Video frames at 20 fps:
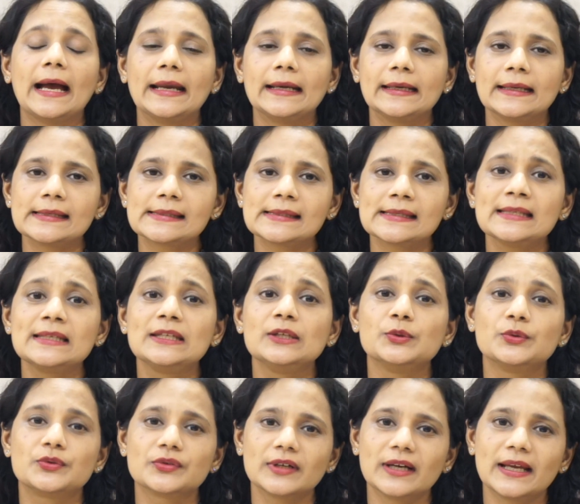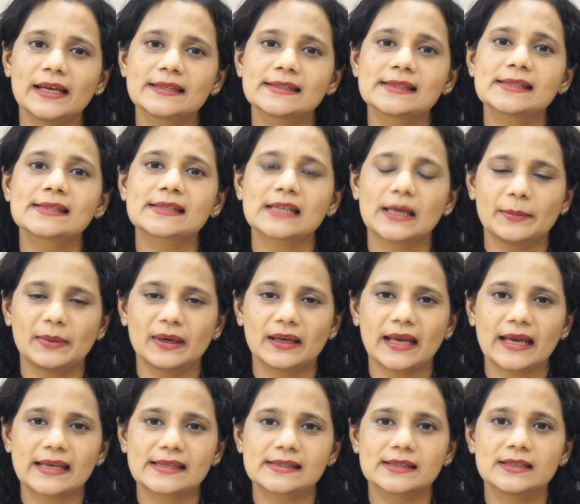Antacids neutralizes
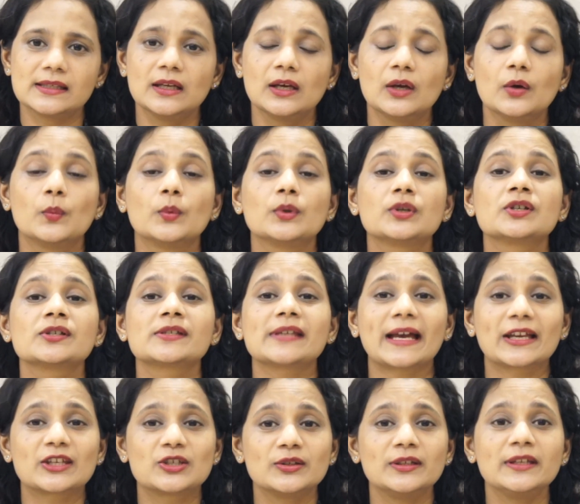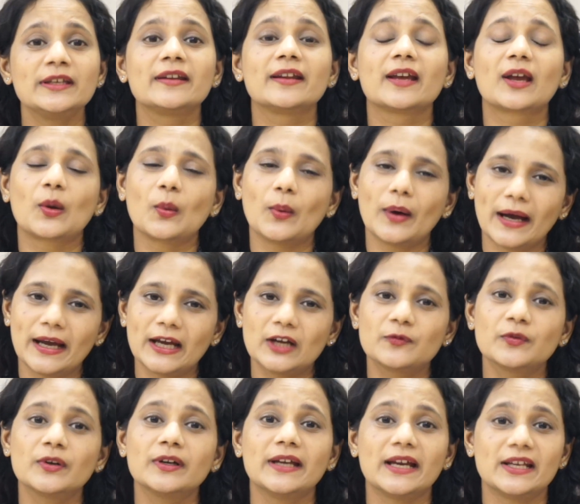stomach acid, which is actually
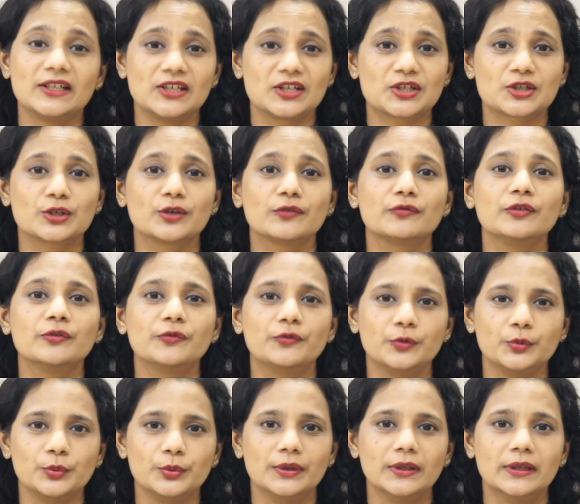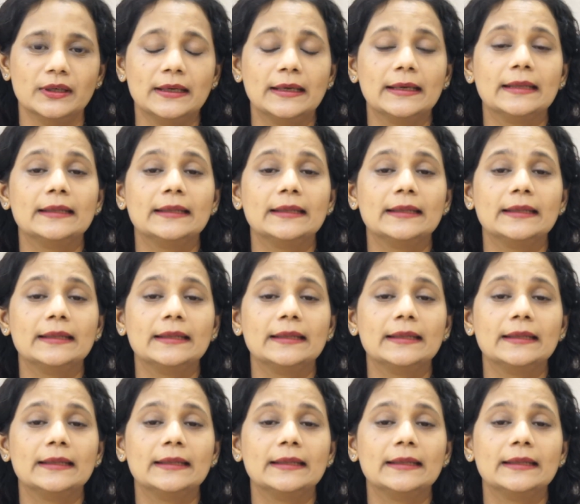required for digestion of the food.